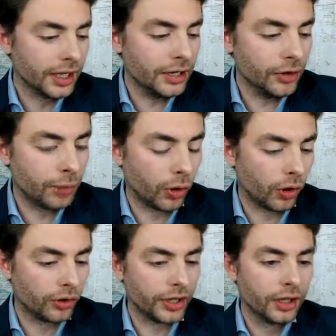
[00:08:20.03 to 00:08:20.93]
He
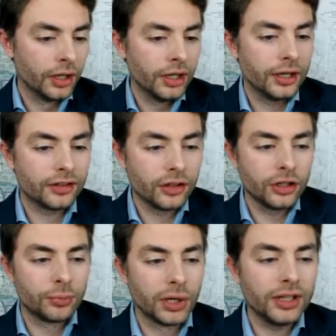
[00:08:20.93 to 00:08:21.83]
reported it. It's
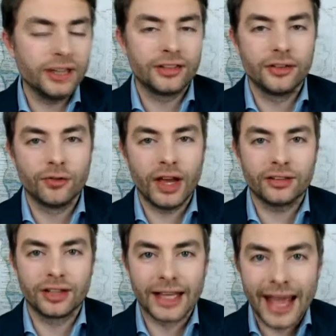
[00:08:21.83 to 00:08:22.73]
under police
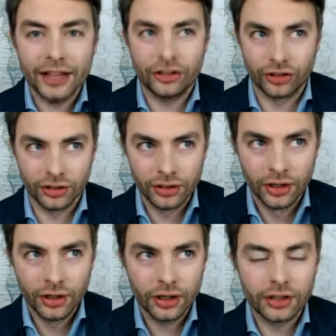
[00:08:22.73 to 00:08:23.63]
investigation,